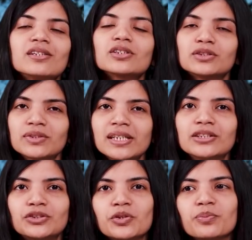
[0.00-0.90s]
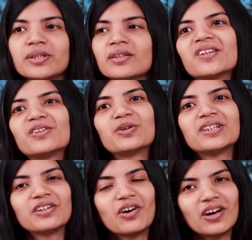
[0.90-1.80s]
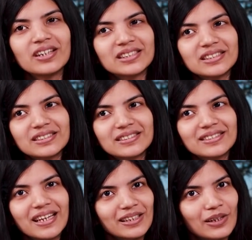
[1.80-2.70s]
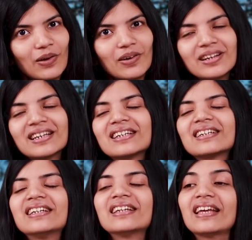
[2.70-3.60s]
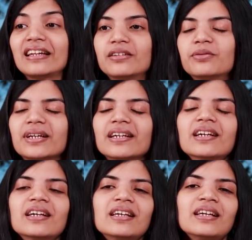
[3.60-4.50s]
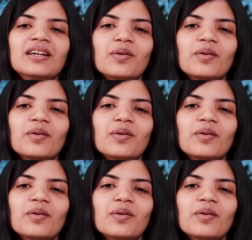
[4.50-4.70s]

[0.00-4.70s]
It looked really stupid. The door did not unlock in any way.